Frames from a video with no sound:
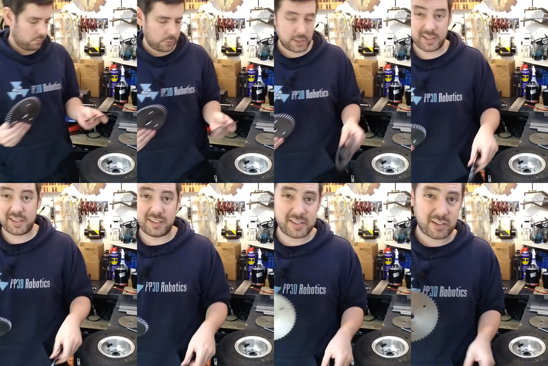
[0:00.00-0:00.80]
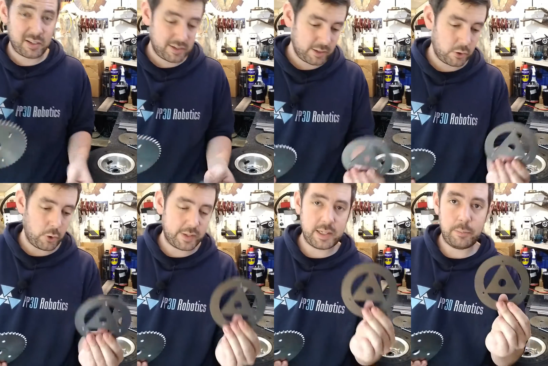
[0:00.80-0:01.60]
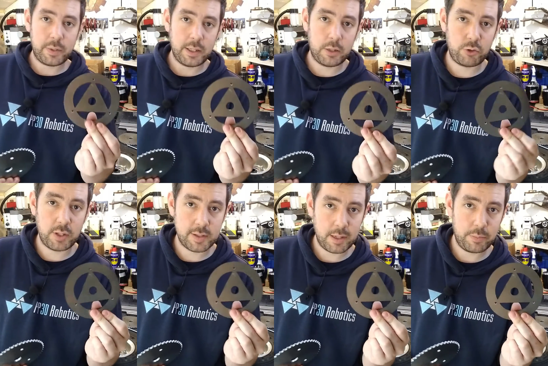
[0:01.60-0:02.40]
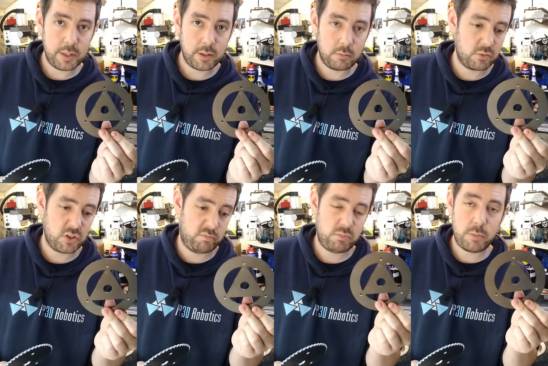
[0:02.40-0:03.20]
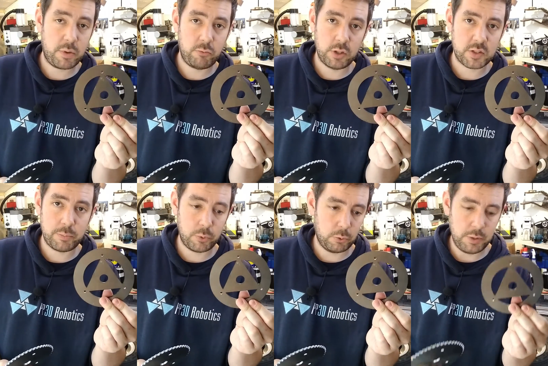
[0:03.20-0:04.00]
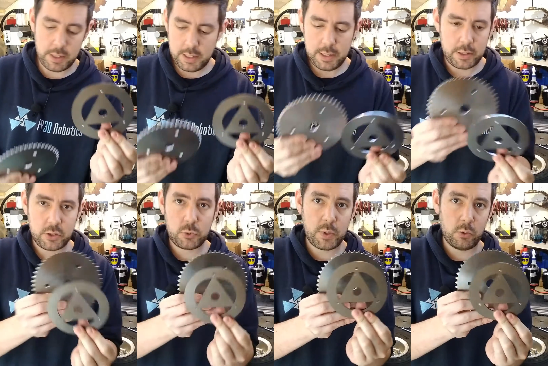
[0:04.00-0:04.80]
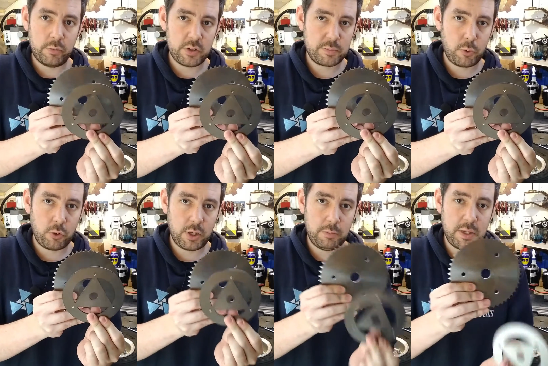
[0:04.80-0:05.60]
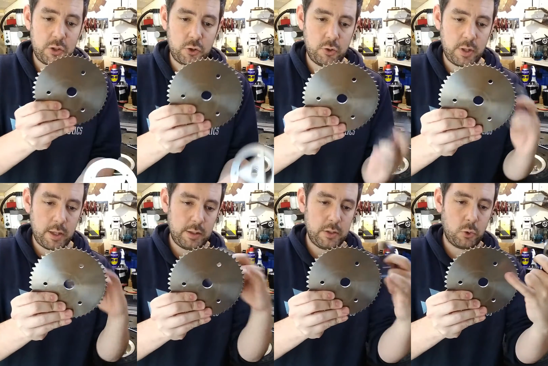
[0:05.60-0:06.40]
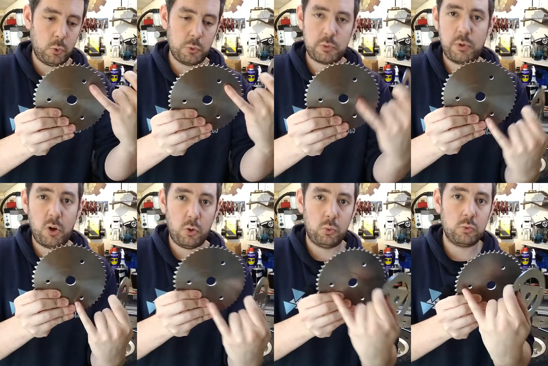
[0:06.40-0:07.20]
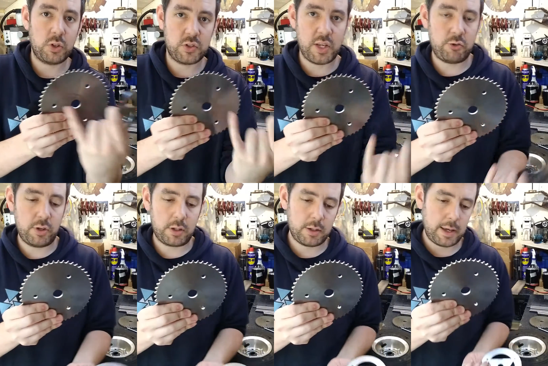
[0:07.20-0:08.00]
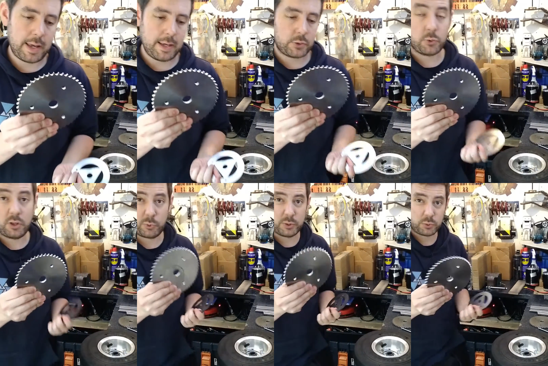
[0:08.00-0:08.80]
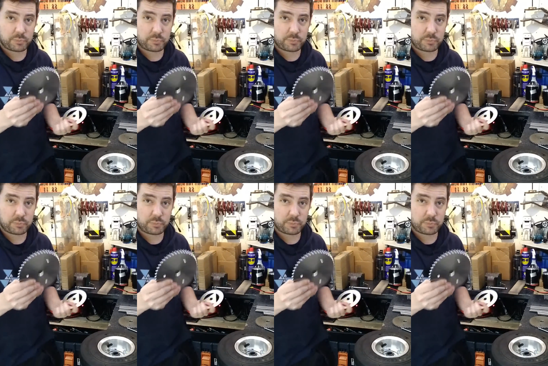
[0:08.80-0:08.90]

when I did the laser cutting, I got a drilling template done, just something really simple. It just went over the sprocket and made sure that these holes were all concentric, so that the wheel